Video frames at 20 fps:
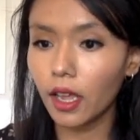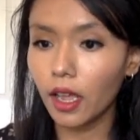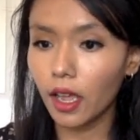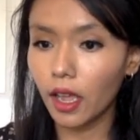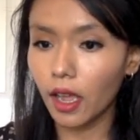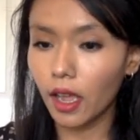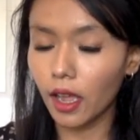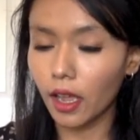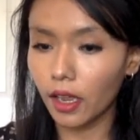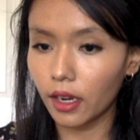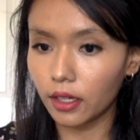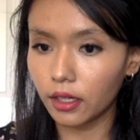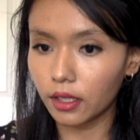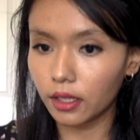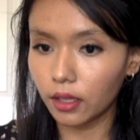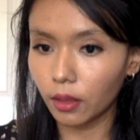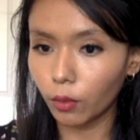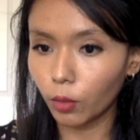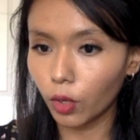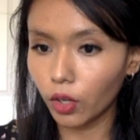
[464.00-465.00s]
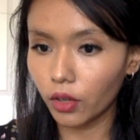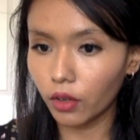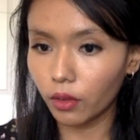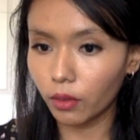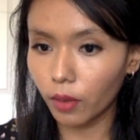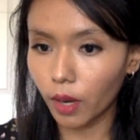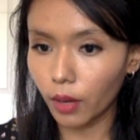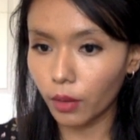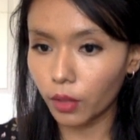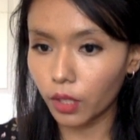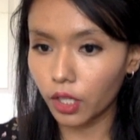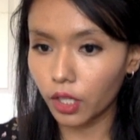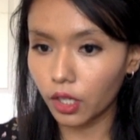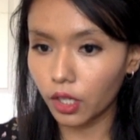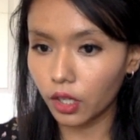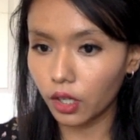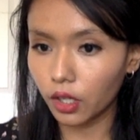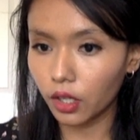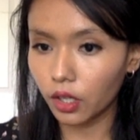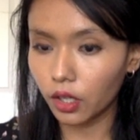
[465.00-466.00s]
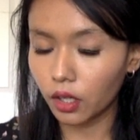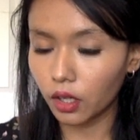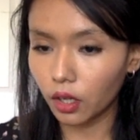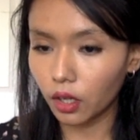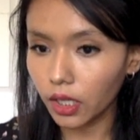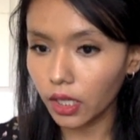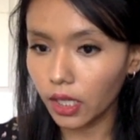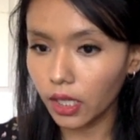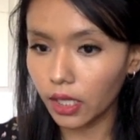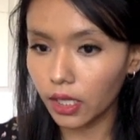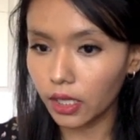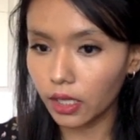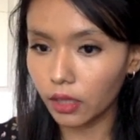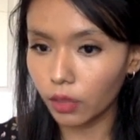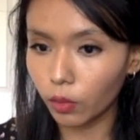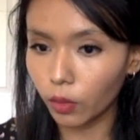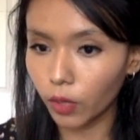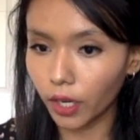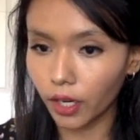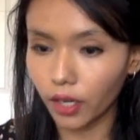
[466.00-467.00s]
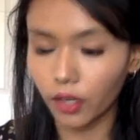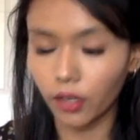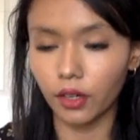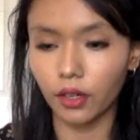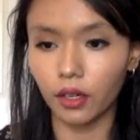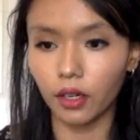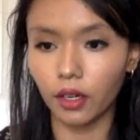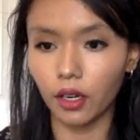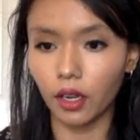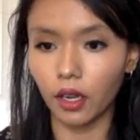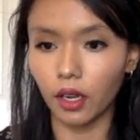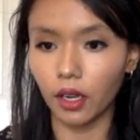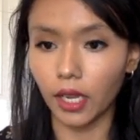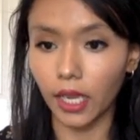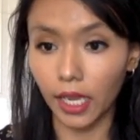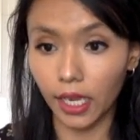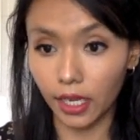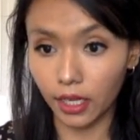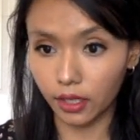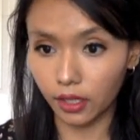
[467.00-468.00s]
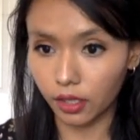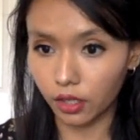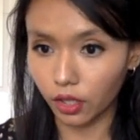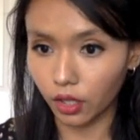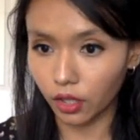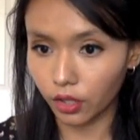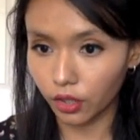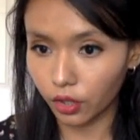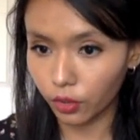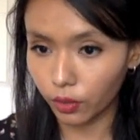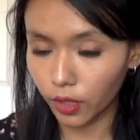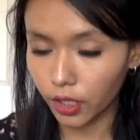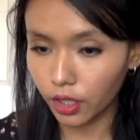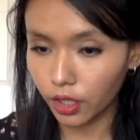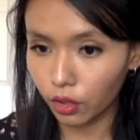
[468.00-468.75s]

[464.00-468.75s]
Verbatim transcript: and somewhere around here is where uh, A starts, right?